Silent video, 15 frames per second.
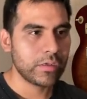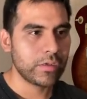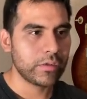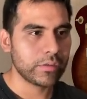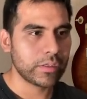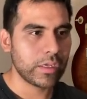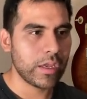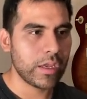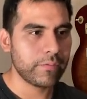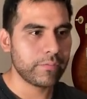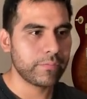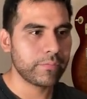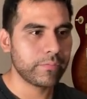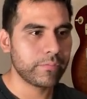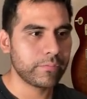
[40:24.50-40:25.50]
Okay,
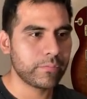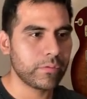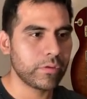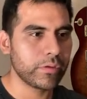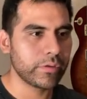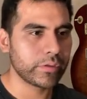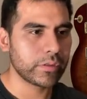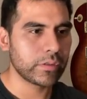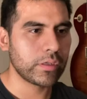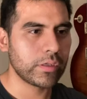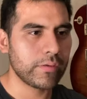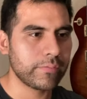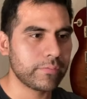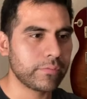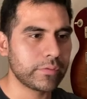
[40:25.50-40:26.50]
F. Well, look,
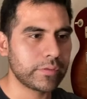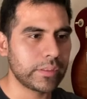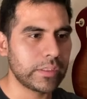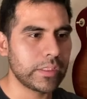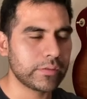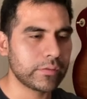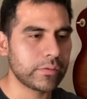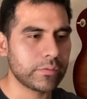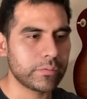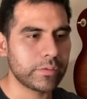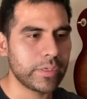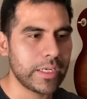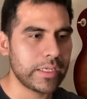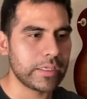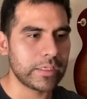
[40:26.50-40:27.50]
F. See, it's an
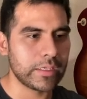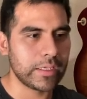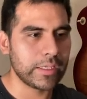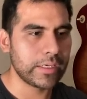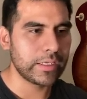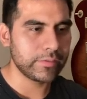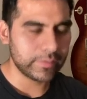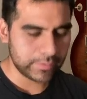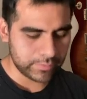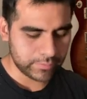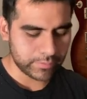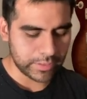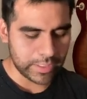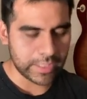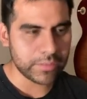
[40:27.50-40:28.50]
array. It is an
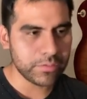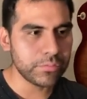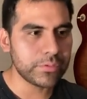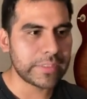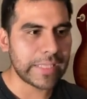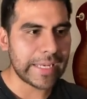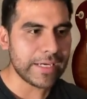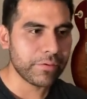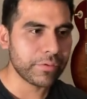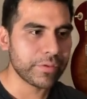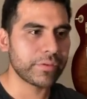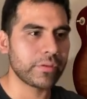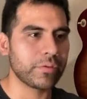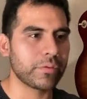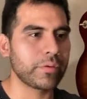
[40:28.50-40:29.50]
array. I knew data was
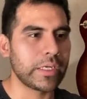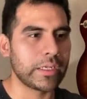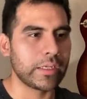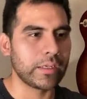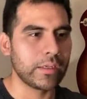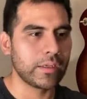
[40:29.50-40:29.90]
an array.